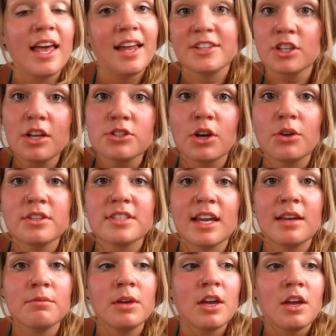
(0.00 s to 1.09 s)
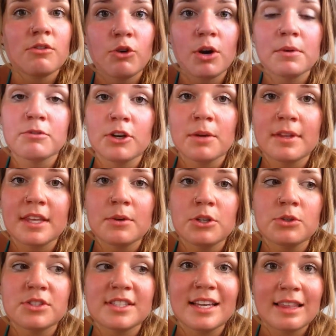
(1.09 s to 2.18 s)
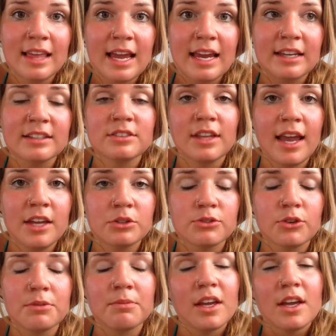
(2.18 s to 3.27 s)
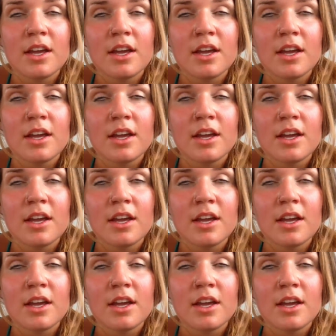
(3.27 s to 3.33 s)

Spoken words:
And it's also the same form of verb that they would use to say they, the ellos form.